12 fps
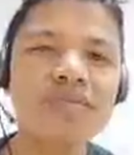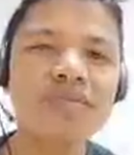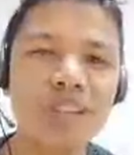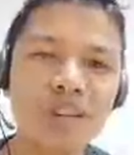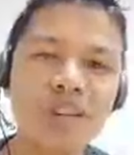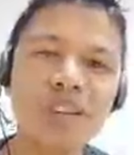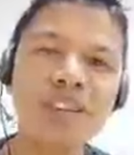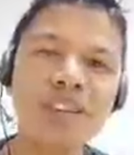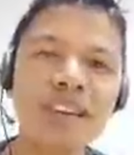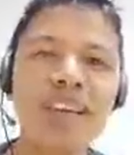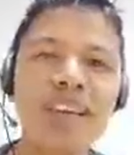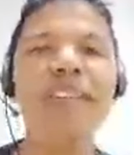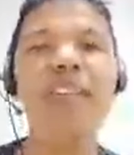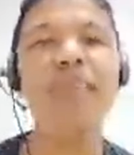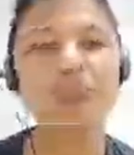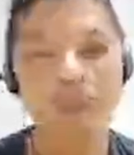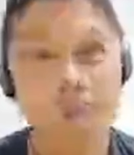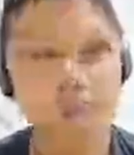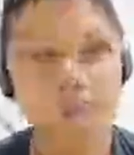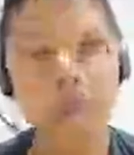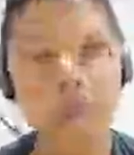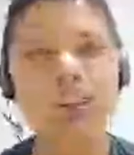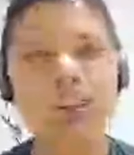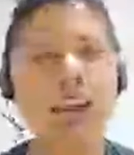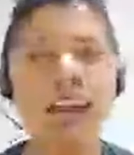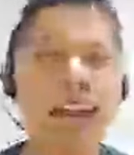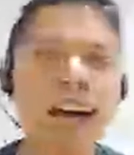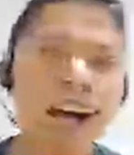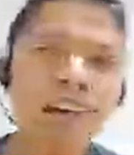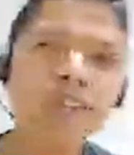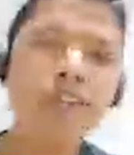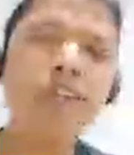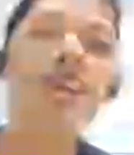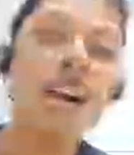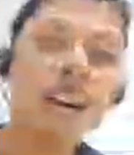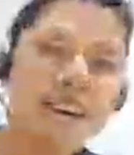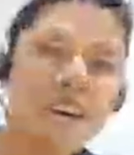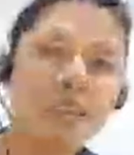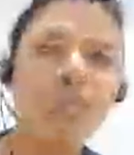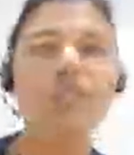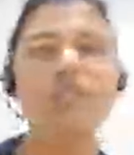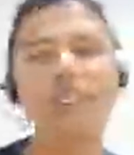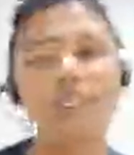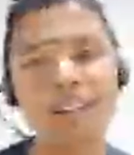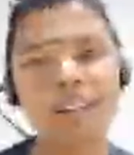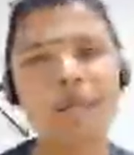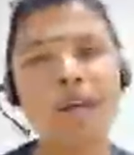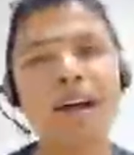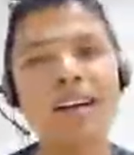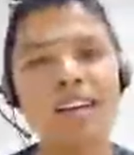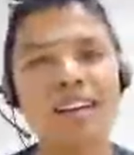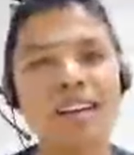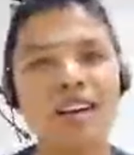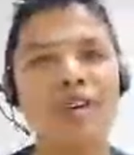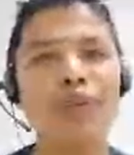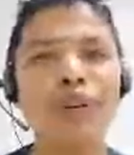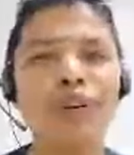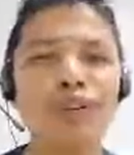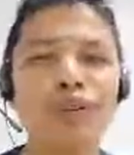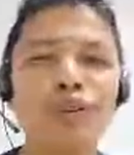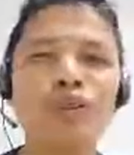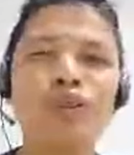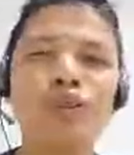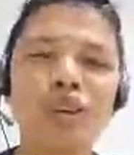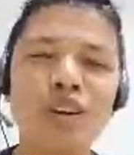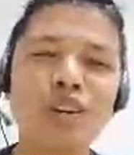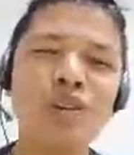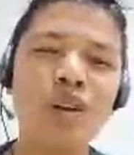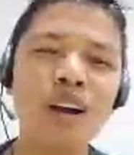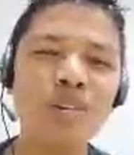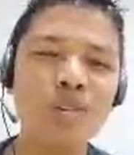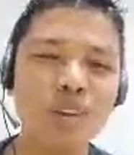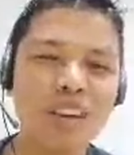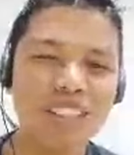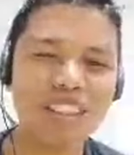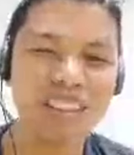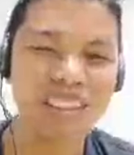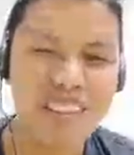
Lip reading: you'll stay in my home, and I will guide you to the national park. We'll do jungle walk together.